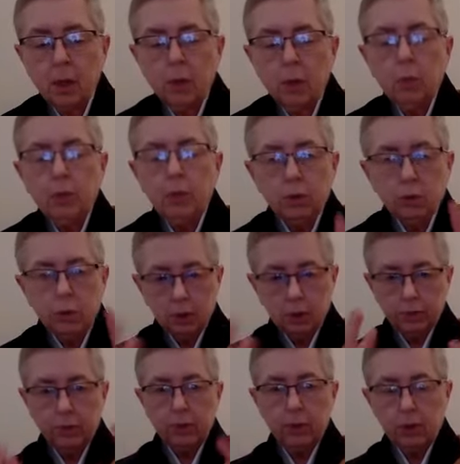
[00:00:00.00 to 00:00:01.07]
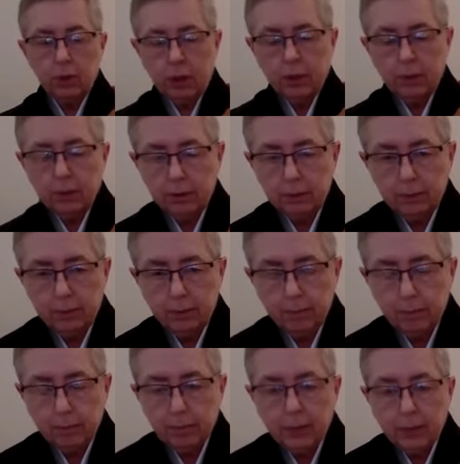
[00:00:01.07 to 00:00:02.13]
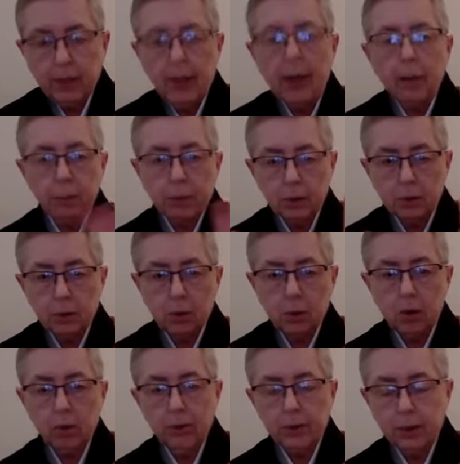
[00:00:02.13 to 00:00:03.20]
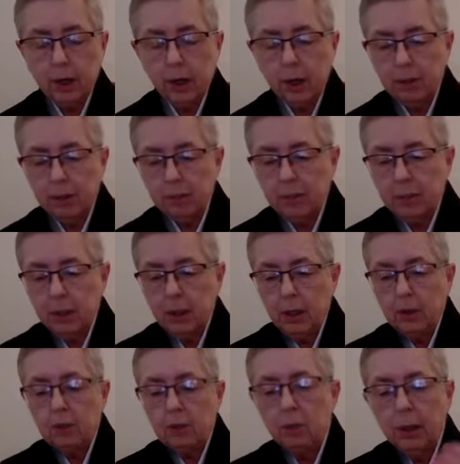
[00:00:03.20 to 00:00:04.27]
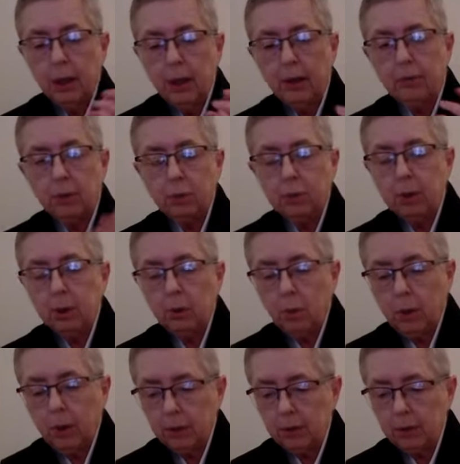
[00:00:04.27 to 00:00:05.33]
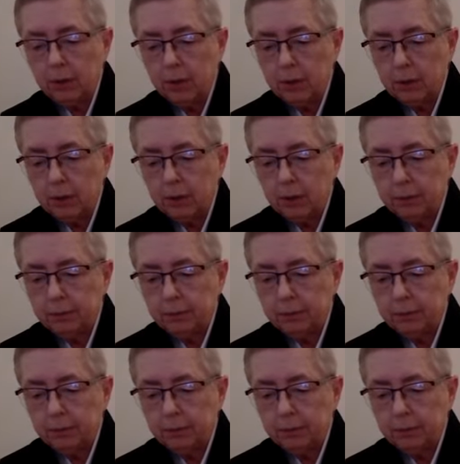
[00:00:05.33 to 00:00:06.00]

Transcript: We do this for each other. It happens all the time. So we have to be aware of this.